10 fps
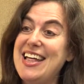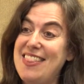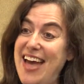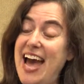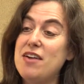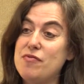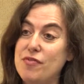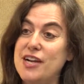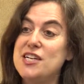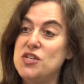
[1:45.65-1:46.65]
that
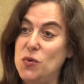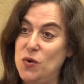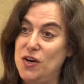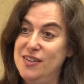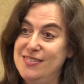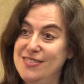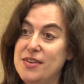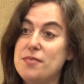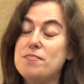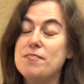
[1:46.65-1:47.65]
front door,
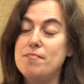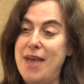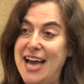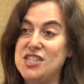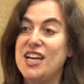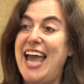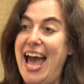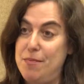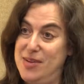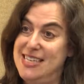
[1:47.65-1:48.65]
magic
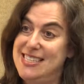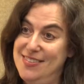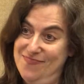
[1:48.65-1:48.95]
happened.